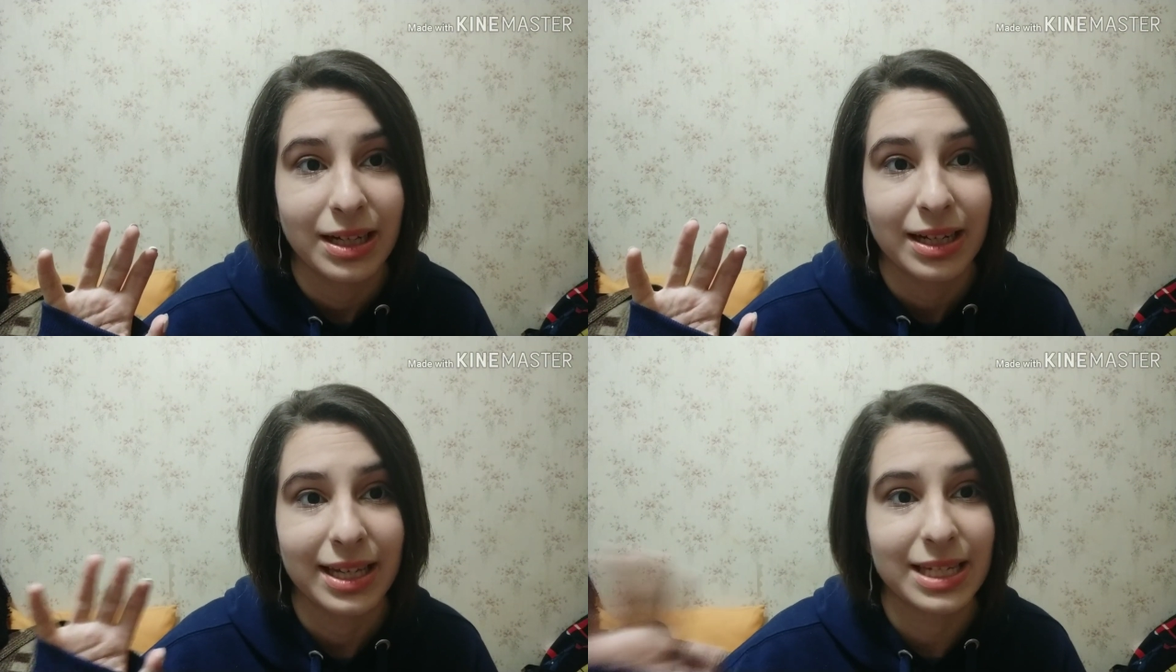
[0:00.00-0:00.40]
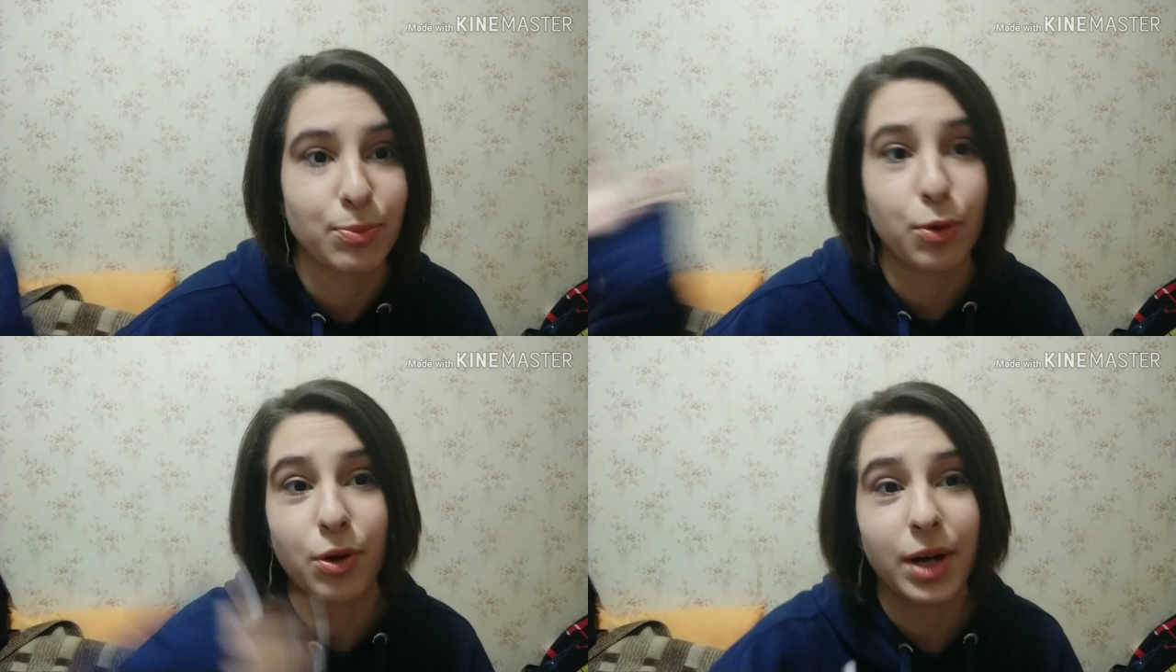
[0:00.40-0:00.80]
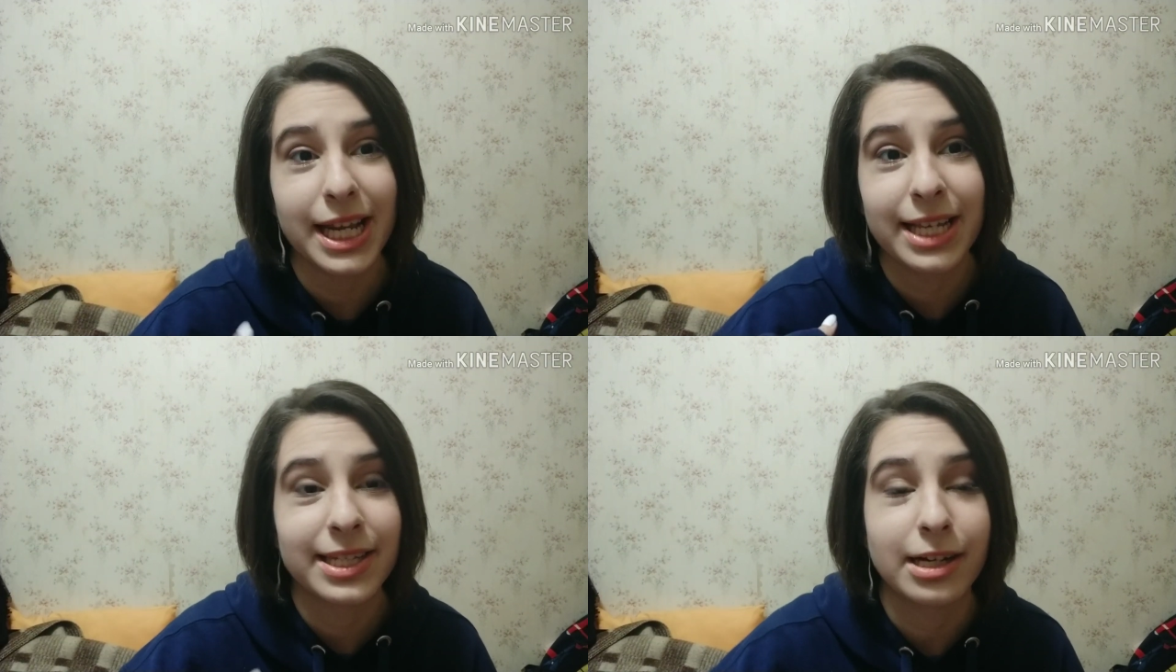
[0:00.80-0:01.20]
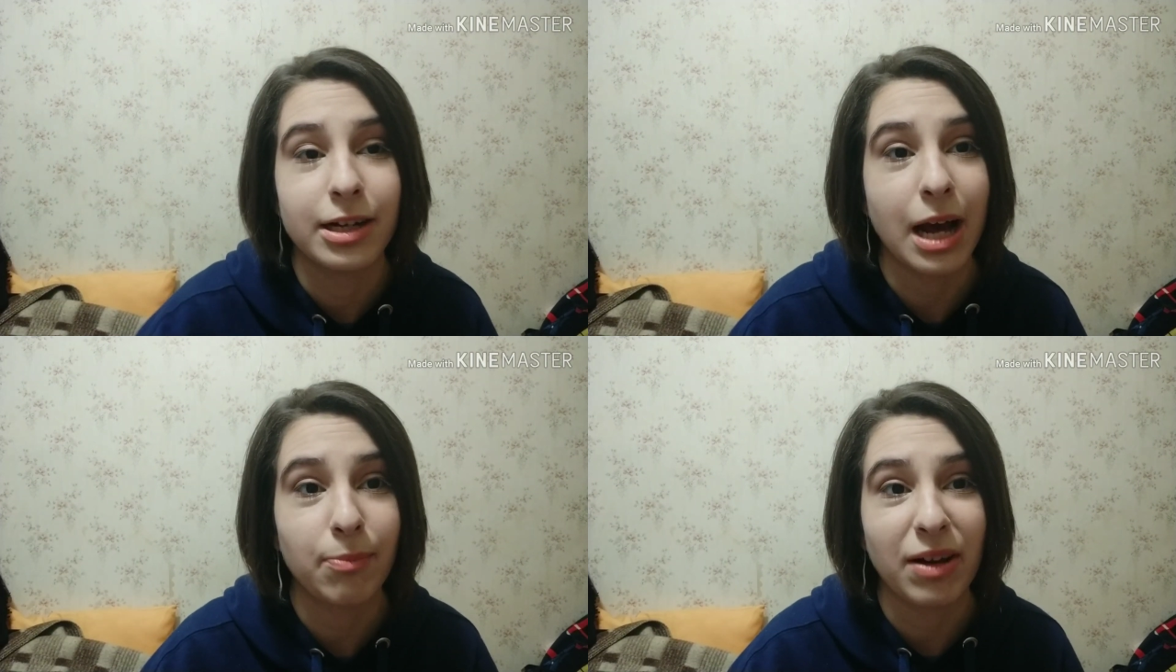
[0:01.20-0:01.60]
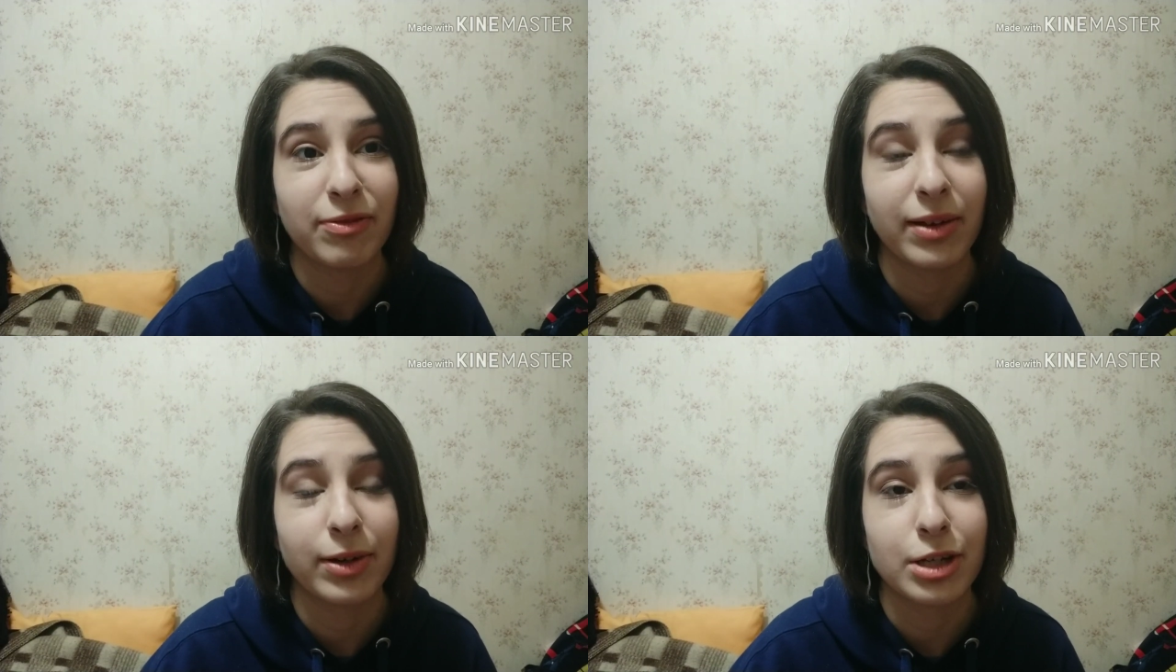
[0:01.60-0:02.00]
because mornings are not my
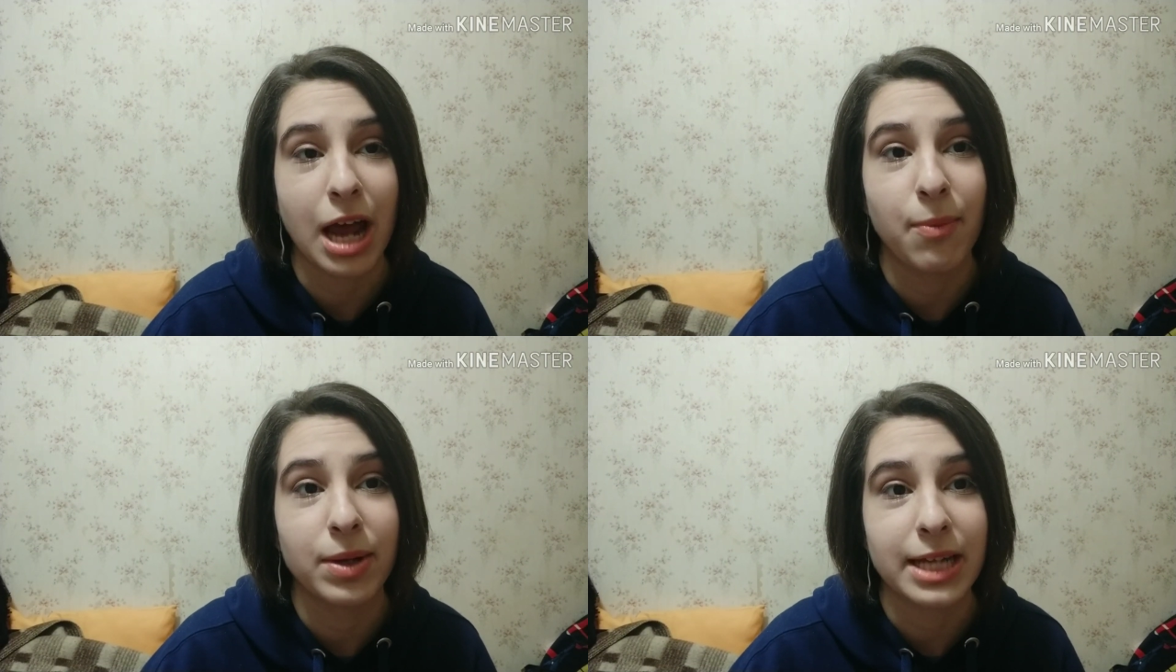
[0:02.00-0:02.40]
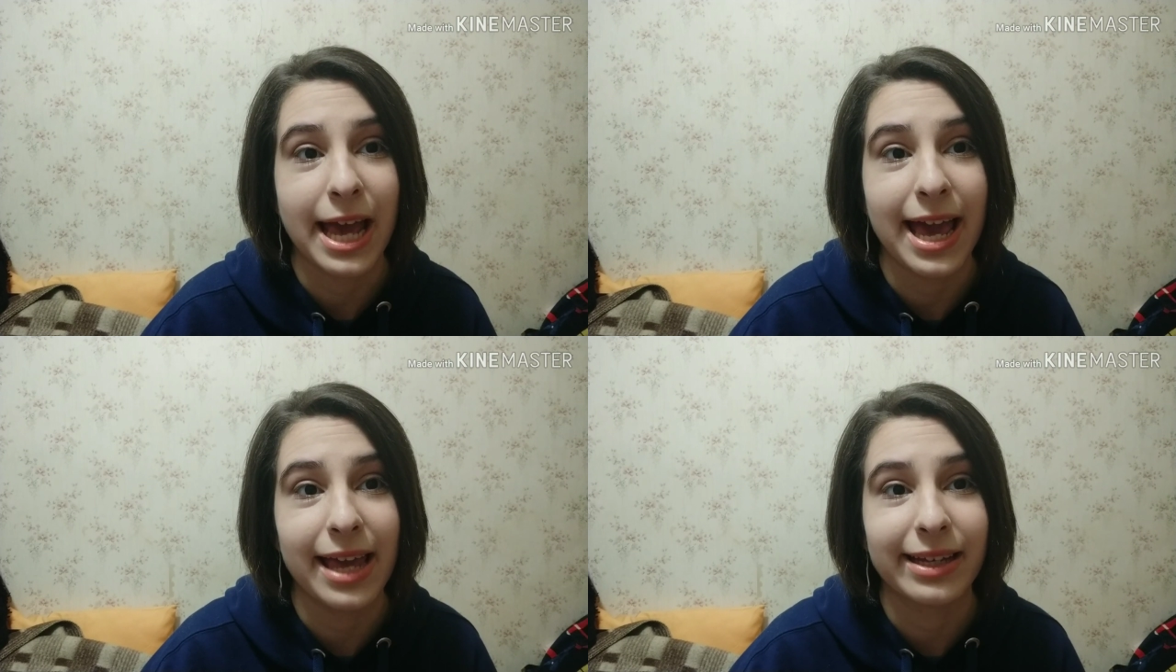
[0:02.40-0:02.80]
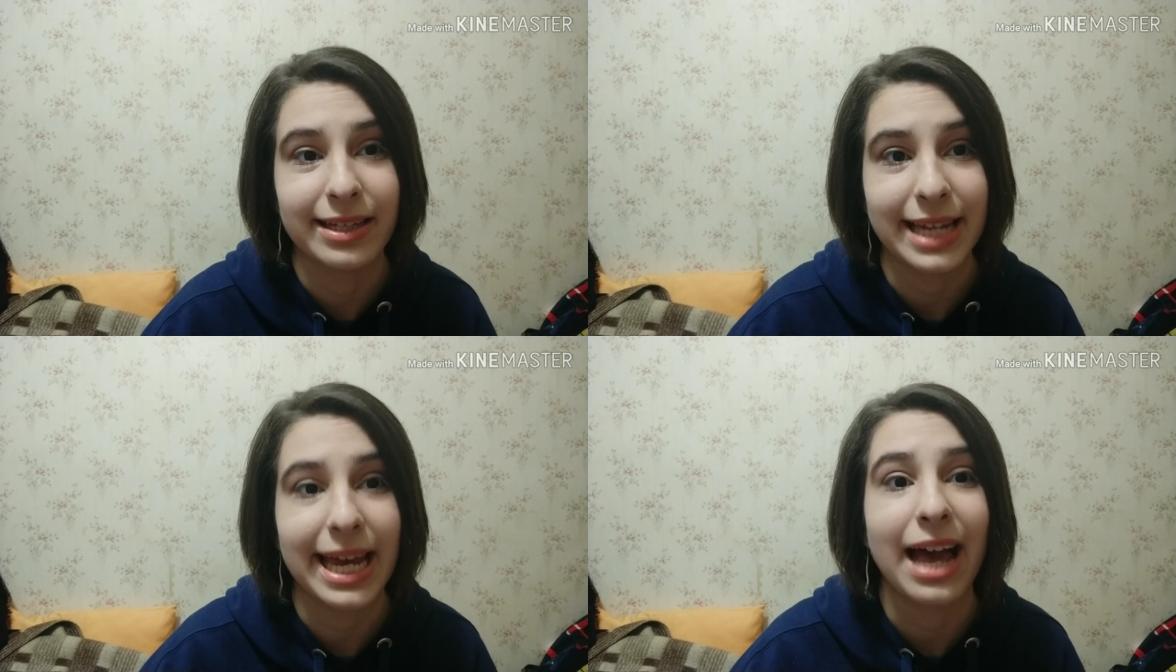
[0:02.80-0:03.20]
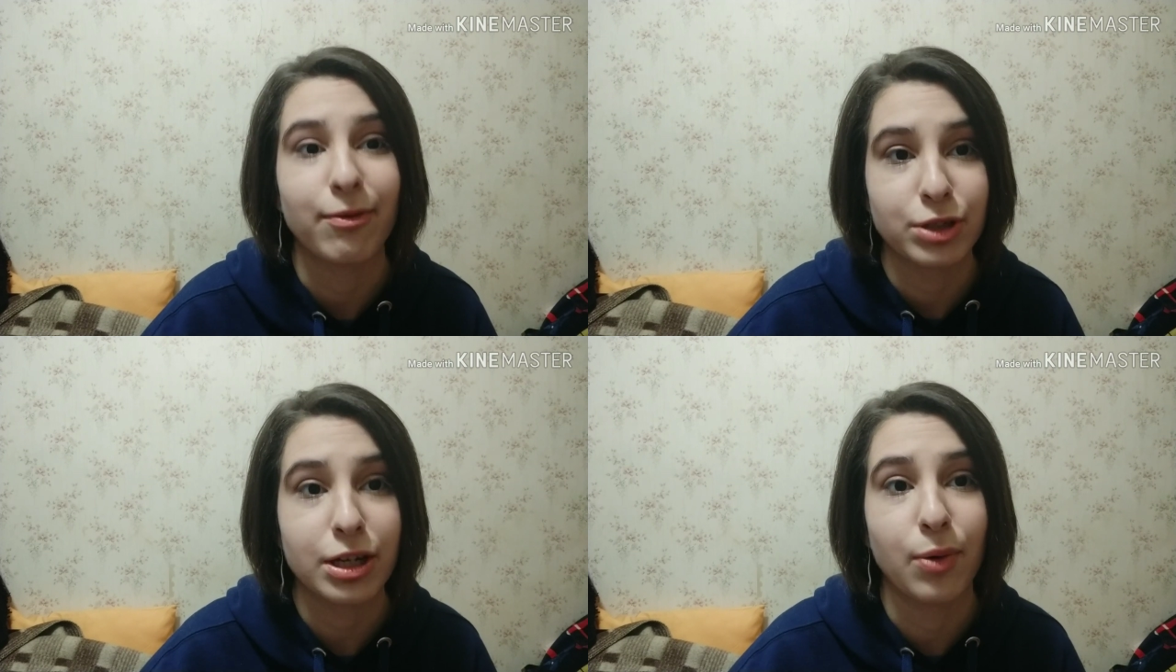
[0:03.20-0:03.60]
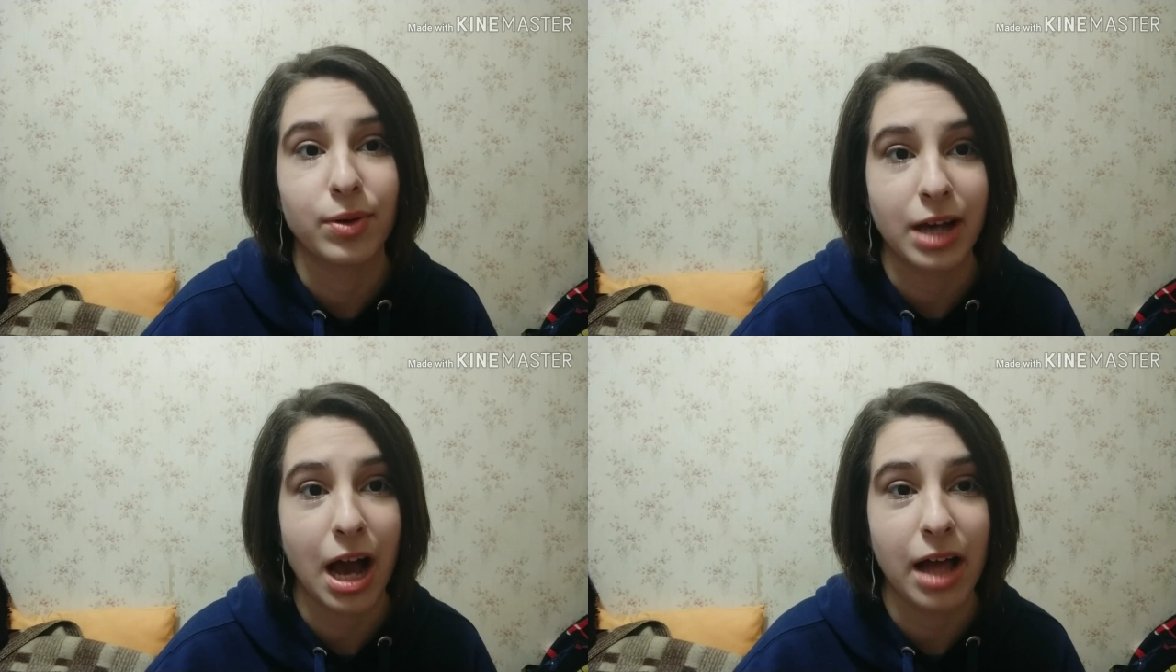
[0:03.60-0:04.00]
favorite time of day, because I have to go
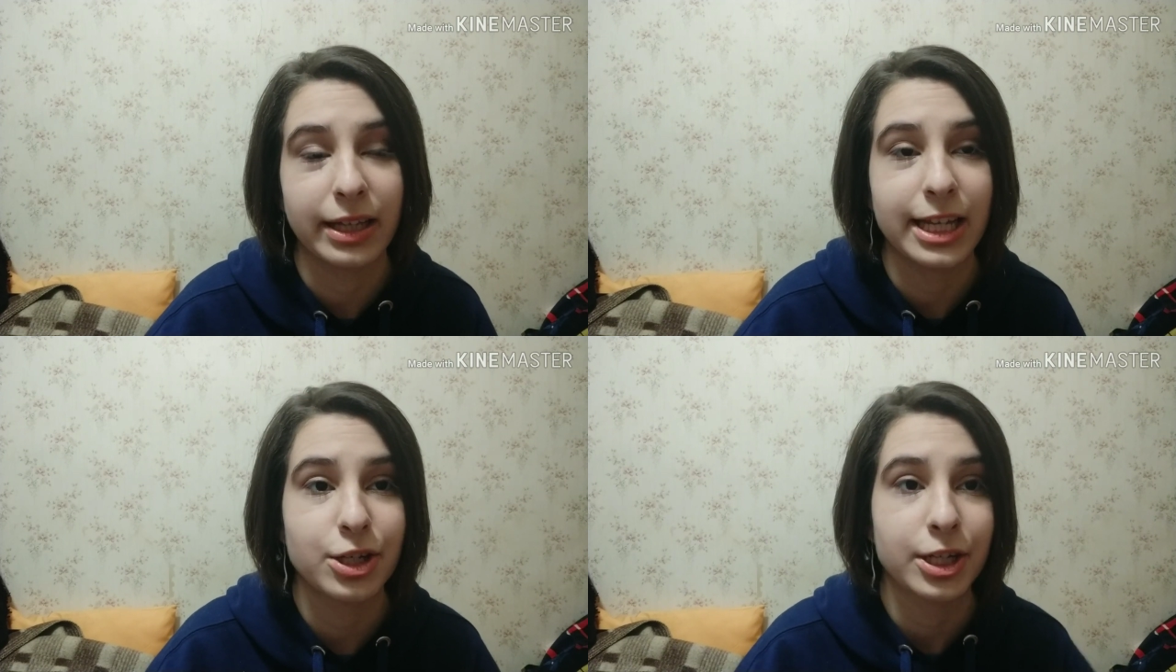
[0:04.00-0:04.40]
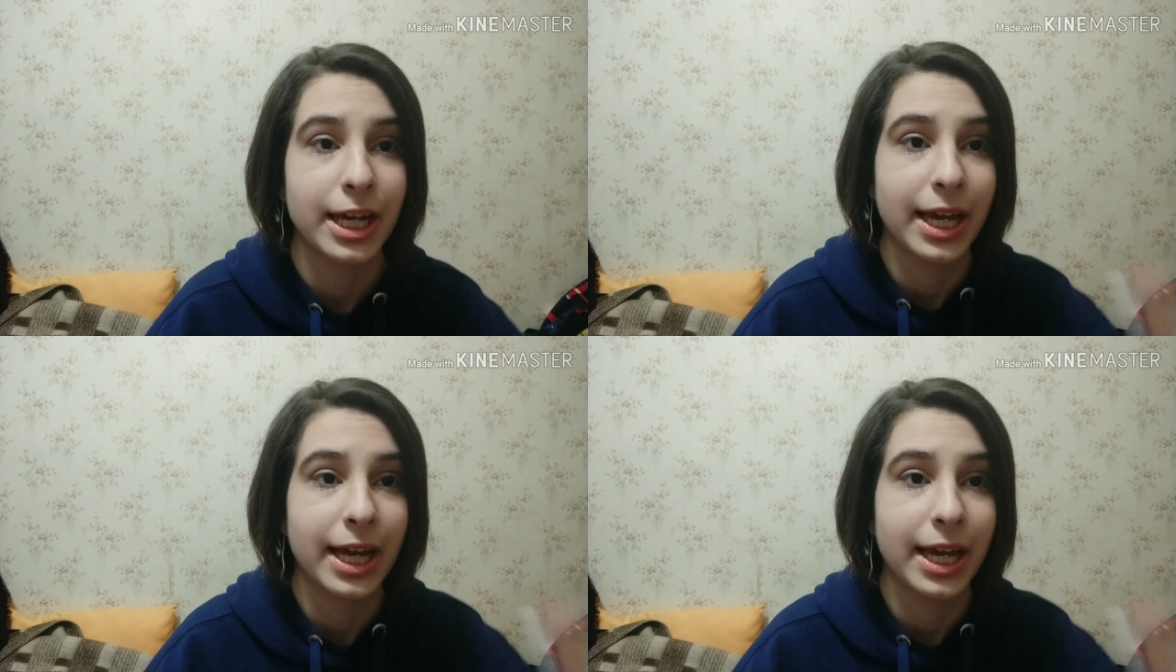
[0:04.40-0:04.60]
to college.